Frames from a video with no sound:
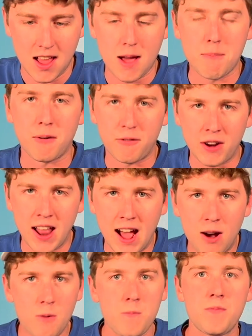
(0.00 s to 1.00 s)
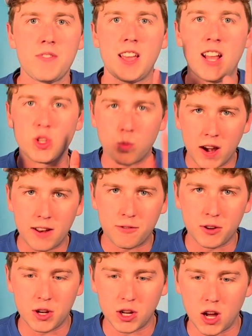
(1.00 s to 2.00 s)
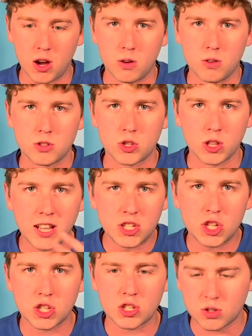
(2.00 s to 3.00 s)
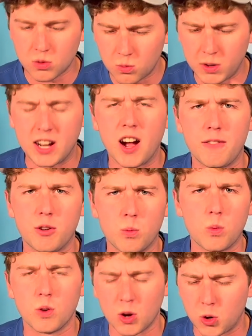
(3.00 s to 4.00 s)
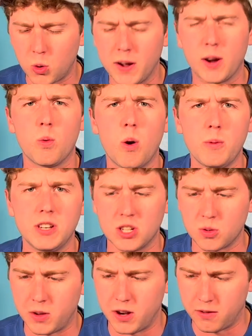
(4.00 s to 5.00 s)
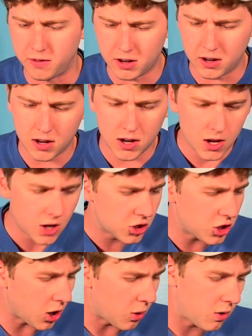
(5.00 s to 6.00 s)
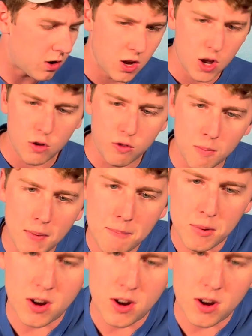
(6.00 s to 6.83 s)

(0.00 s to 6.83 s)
But for now, it's ready for you to go. So let's just recover real quick what we just went over. So remember